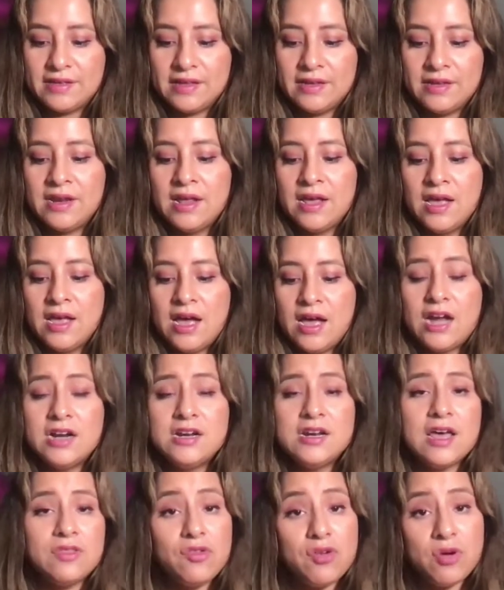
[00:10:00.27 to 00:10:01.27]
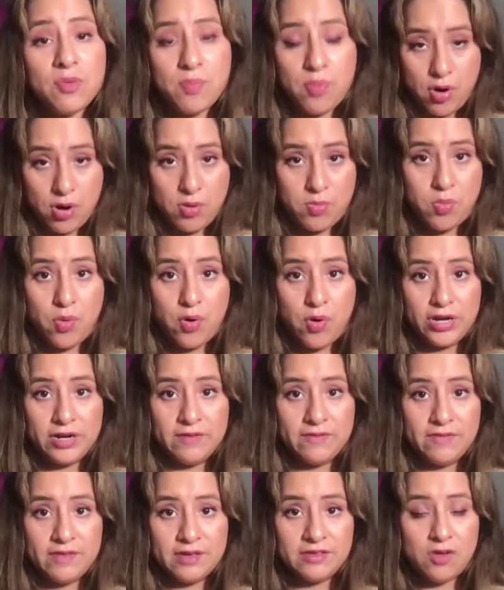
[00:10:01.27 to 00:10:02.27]
And another important point
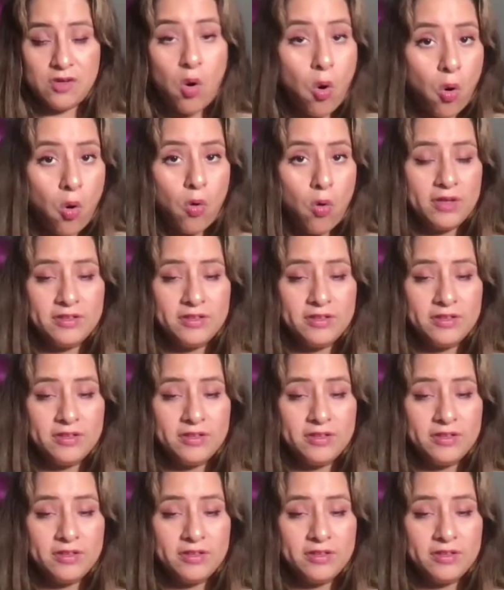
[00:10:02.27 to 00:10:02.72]
of this whole